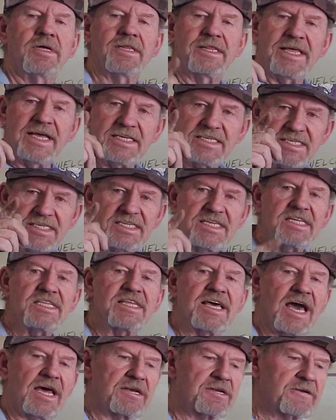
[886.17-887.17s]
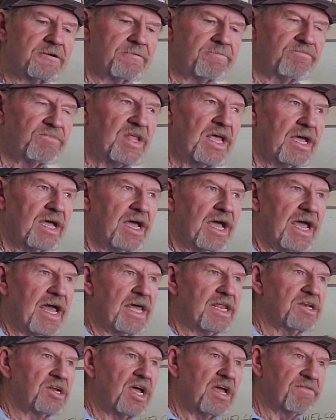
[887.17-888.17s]
They see that.
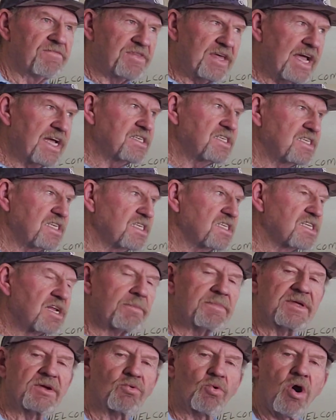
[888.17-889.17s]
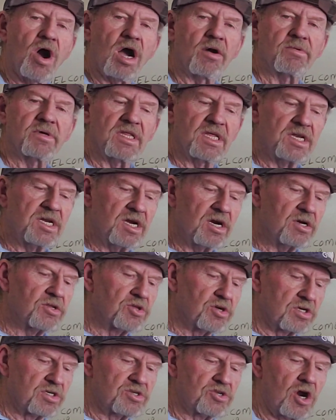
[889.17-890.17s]
And if they see something wrong with it here,
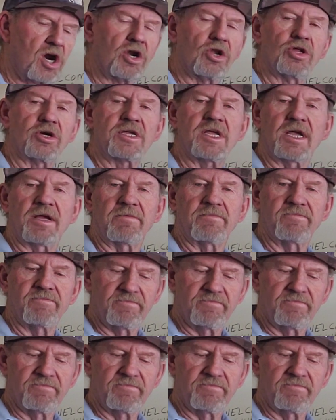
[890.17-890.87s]
they're going to start looking.